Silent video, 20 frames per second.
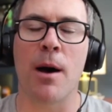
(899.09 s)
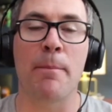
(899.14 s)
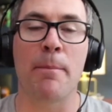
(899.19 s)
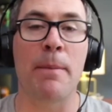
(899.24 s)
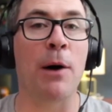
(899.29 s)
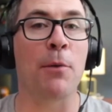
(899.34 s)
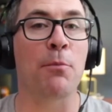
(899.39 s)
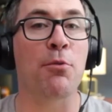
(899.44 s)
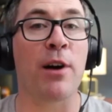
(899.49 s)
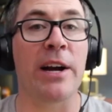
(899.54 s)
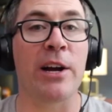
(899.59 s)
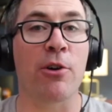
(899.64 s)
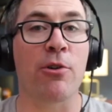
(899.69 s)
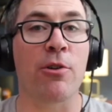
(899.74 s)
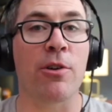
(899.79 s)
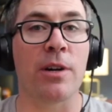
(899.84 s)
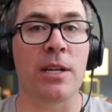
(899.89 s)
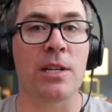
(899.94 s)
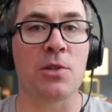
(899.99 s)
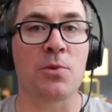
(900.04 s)
about
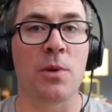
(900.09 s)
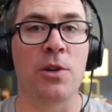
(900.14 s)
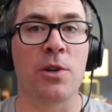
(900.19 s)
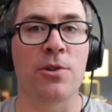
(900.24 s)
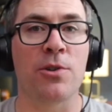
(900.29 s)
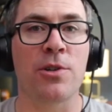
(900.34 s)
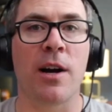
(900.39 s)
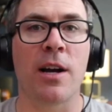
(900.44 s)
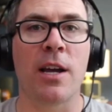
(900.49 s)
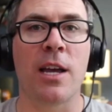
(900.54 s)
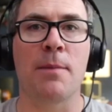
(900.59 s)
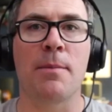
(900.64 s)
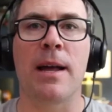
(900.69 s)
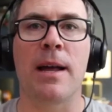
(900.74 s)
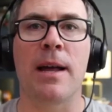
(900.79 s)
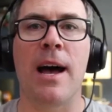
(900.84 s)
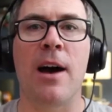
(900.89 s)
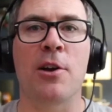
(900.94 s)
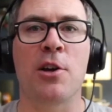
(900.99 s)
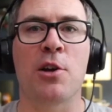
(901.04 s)
priorities when you're talking about how